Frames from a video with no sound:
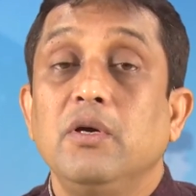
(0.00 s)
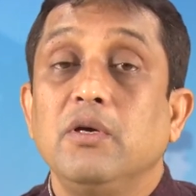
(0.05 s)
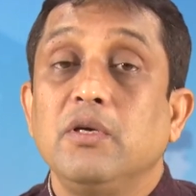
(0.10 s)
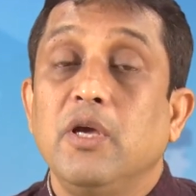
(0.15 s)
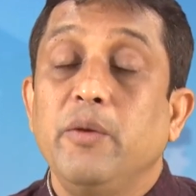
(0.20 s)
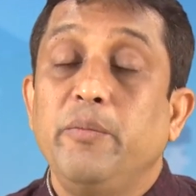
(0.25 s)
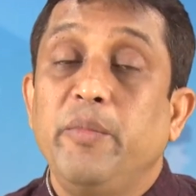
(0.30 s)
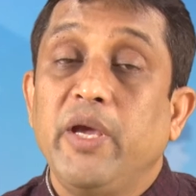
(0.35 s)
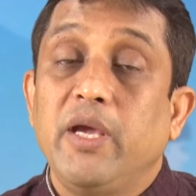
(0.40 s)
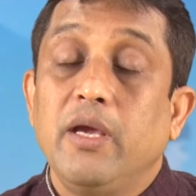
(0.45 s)

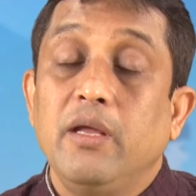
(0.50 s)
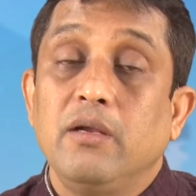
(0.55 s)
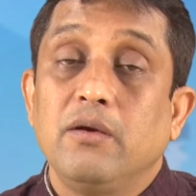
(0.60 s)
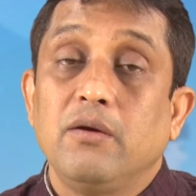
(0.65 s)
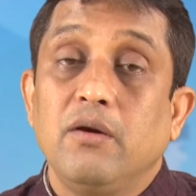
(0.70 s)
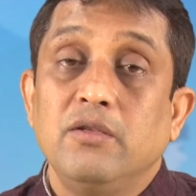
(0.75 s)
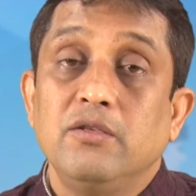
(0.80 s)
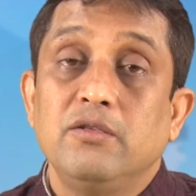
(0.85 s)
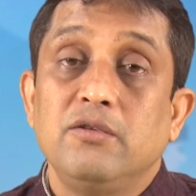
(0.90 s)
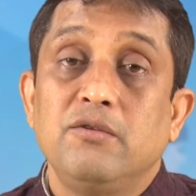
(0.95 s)
keeping in
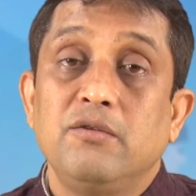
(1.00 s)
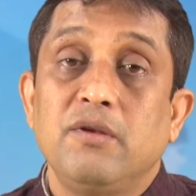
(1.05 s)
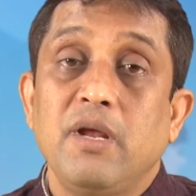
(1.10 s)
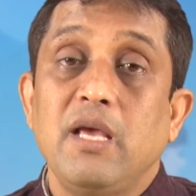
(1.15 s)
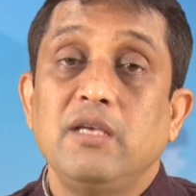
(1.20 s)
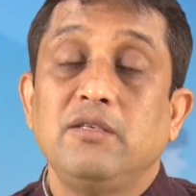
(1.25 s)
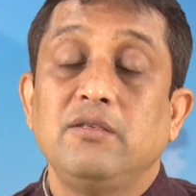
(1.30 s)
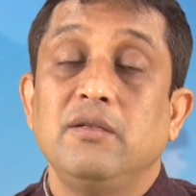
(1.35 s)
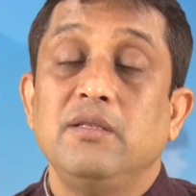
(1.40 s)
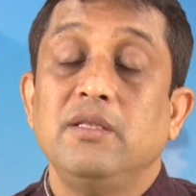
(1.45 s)

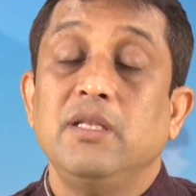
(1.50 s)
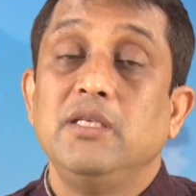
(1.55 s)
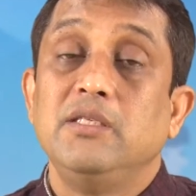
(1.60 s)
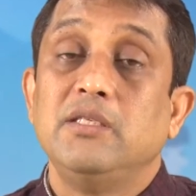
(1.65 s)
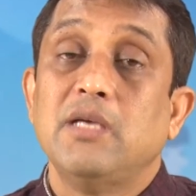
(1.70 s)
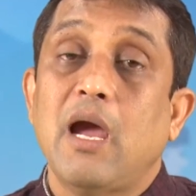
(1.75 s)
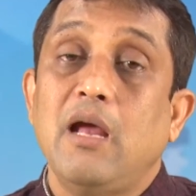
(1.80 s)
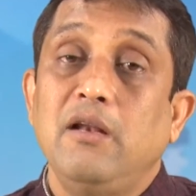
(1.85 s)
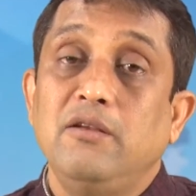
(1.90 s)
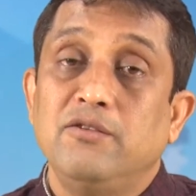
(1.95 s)
consideration the
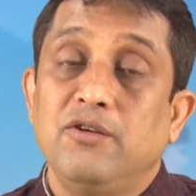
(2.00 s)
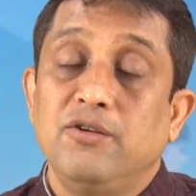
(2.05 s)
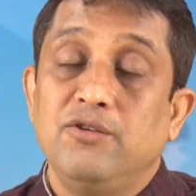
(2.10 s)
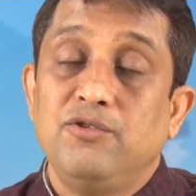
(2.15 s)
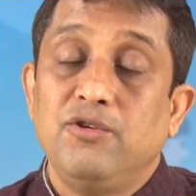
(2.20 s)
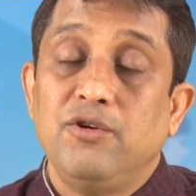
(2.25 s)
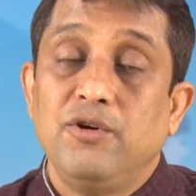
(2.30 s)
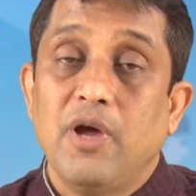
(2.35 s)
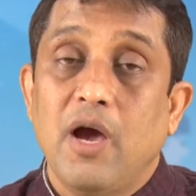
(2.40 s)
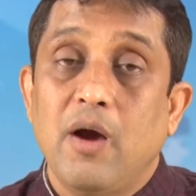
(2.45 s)

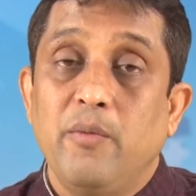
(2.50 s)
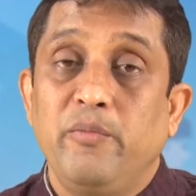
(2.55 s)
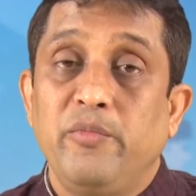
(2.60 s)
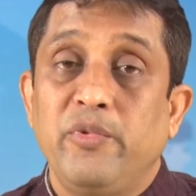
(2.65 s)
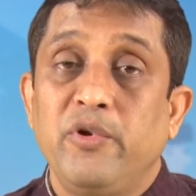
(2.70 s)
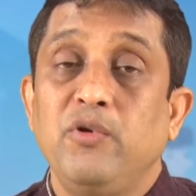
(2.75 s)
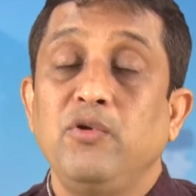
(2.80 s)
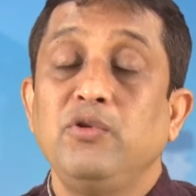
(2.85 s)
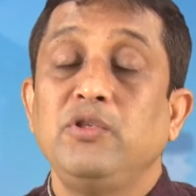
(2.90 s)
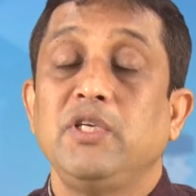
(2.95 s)
child-centered
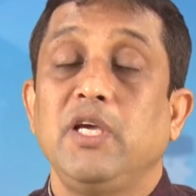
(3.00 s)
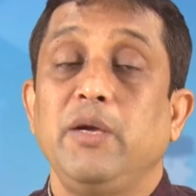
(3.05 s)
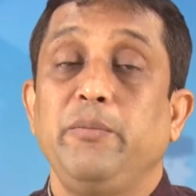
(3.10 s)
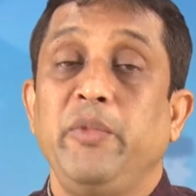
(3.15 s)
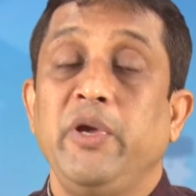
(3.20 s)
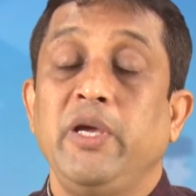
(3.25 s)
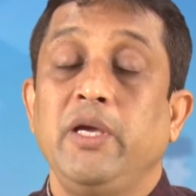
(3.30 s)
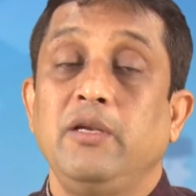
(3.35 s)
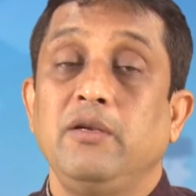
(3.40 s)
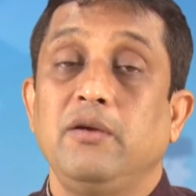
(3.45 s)
approach,
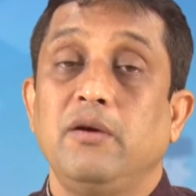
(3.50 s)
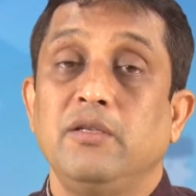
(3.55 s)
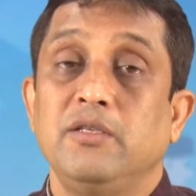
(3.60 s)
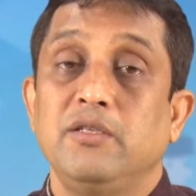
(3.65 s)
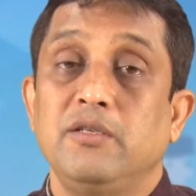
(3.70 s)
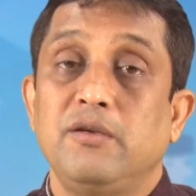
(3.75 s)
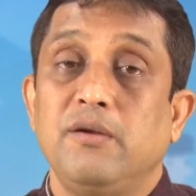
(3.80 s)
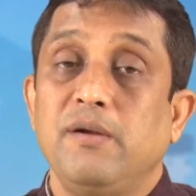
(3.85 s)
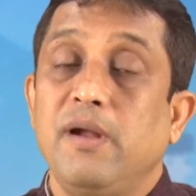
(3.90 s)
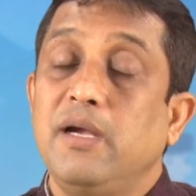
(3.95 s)
keeping in
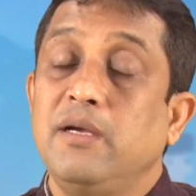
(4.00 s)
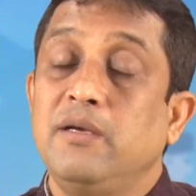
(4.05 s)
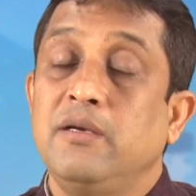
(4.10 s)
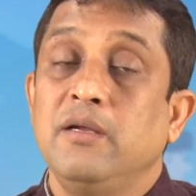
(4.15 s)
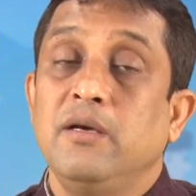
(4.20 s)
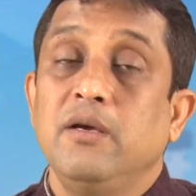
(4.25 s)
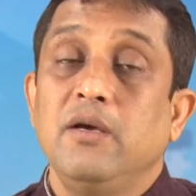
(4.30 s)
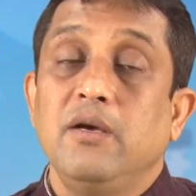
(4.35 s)
consideration